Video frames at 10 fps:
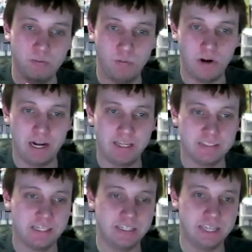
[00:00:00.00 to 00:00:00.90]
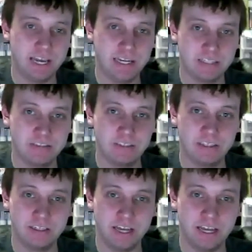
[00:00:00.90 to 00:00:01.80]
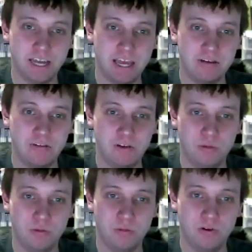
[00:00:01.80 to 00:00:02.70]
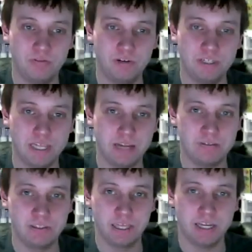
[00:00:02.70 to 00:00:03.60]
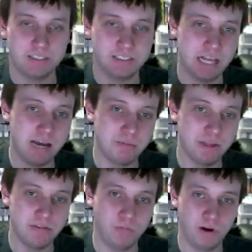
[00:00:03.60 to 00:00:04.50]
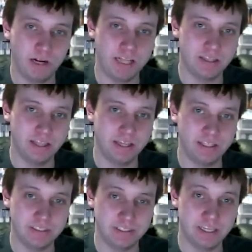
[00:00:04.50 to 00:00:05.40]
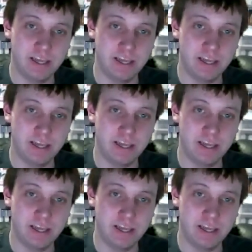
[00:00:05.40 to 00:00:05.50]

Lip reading: more hands on deck and I had a little bit more free time to kind of stop in and work on things